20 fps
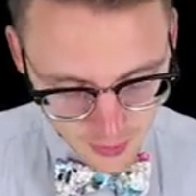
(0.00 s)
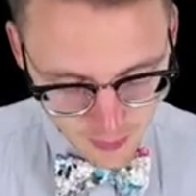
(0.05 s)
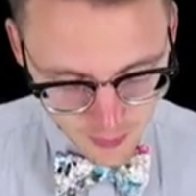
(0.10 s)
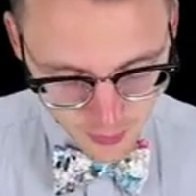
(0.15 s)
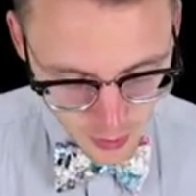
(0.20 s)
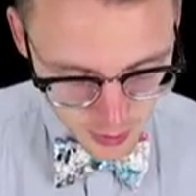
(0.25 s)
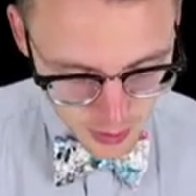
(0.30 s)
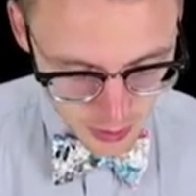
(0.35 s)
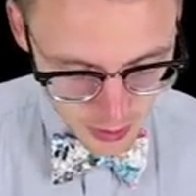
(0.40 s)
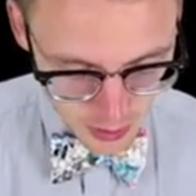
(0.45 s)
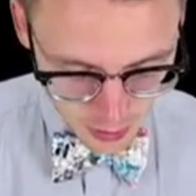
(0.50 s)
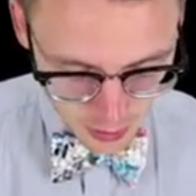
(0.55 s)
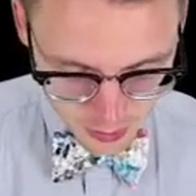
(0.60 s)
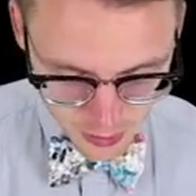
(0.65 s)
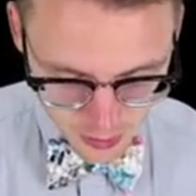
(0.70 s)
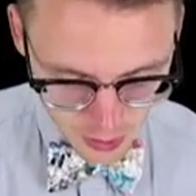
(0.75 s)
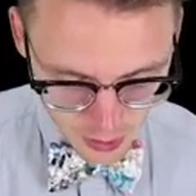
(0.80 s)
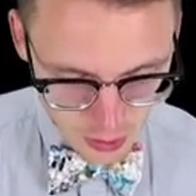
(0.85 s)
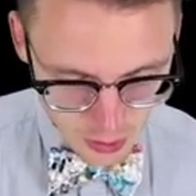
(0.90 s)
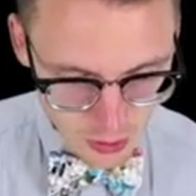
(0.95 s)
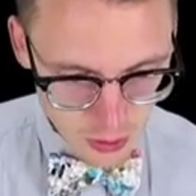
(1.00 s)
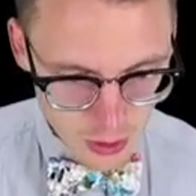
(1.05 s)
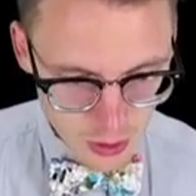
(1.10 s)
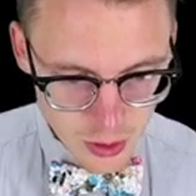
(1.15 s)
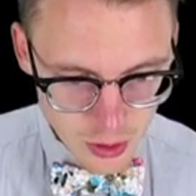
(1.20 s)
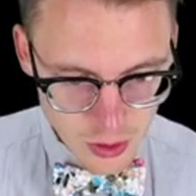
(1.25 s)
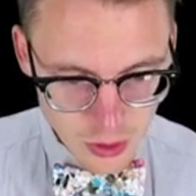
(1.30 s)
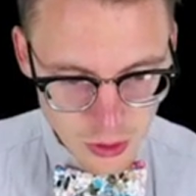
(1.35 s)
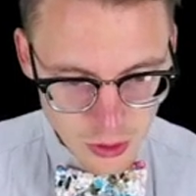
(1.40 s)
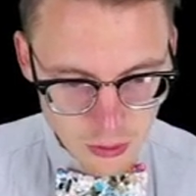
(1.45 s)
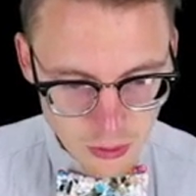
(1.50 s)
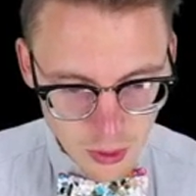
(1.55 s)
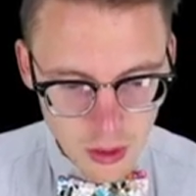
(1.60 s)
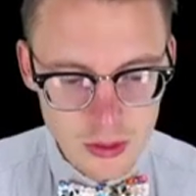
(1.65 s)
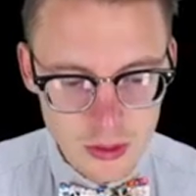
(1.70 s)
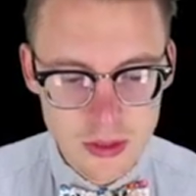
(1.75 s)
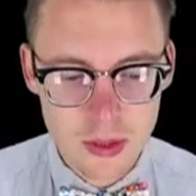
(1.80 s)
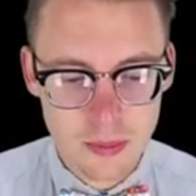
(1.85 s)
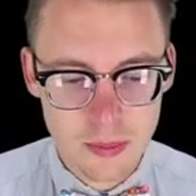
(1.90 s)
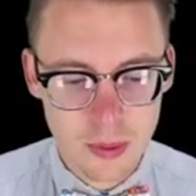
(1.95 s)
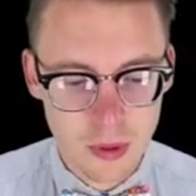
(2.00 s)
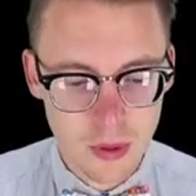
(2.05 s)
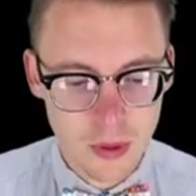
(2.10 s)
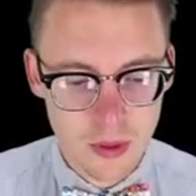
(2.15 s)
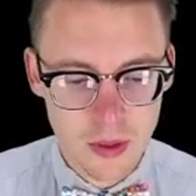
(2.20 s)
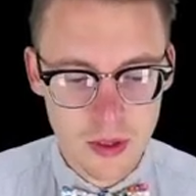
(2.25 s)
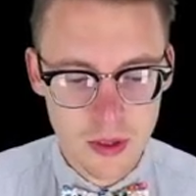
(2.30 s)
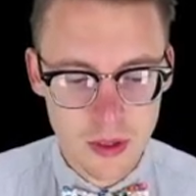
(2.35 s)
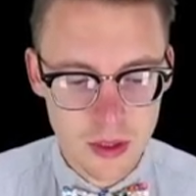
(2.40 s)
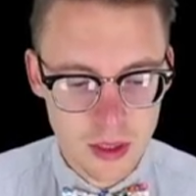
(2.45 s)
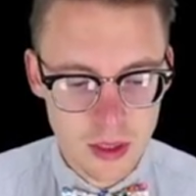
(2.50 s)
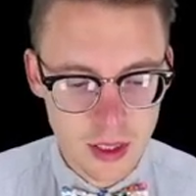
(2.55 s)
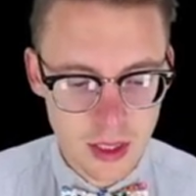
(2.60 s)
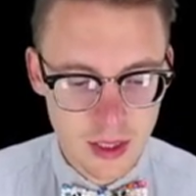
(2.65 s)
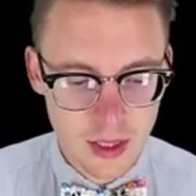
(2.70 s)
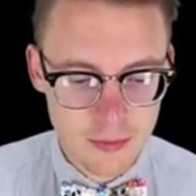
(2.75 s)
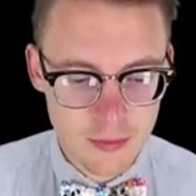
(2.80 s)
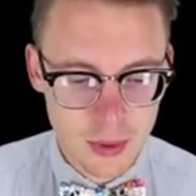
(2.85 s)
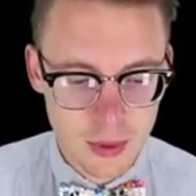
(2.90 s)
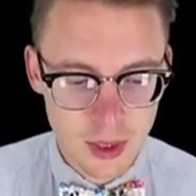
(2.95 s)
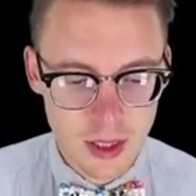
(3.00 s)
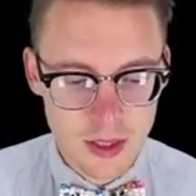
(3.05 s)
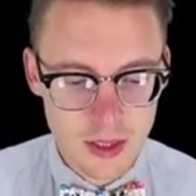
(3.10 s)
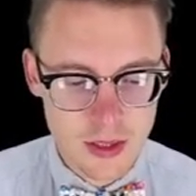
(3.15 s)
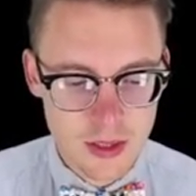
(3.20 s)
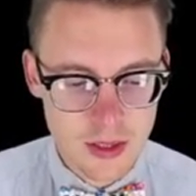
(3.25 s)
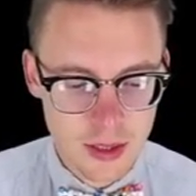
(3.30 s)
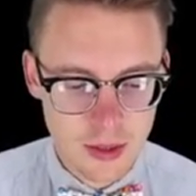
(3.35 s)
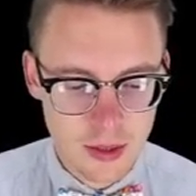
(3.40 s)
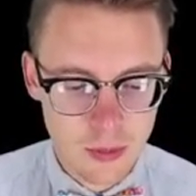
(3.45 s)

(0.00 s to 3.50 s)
You can also do multiple inputs.